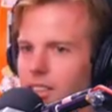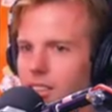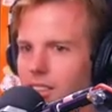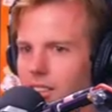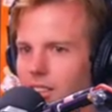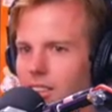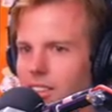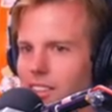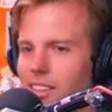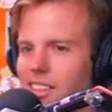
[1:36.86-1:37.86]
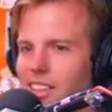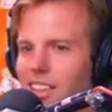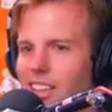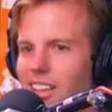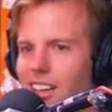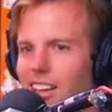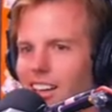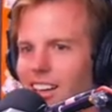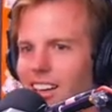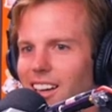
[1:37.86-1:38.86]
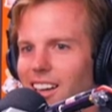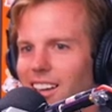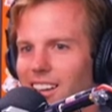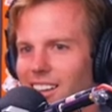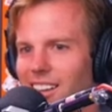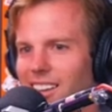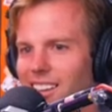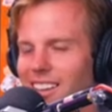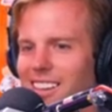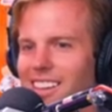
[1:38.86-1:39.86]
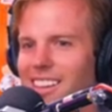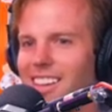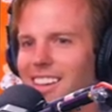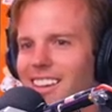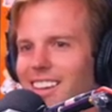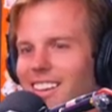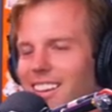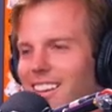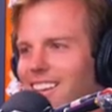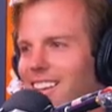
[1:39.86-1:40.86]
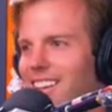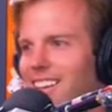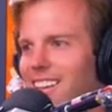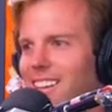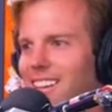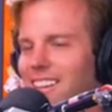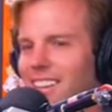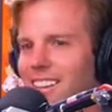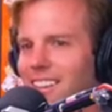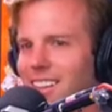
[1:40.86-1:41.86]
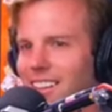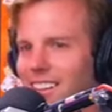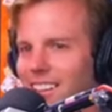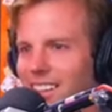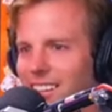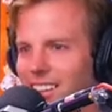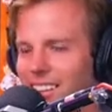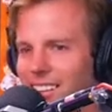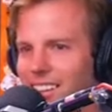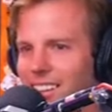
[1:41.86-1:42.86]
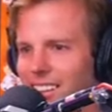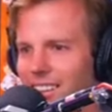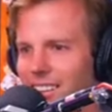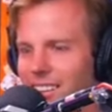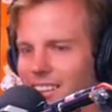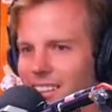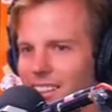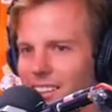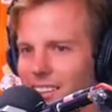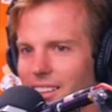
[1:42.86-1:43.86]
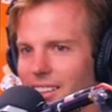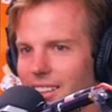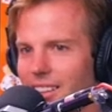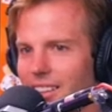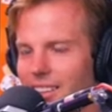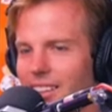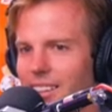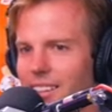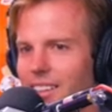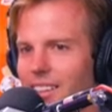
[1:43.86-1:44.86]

[no speech]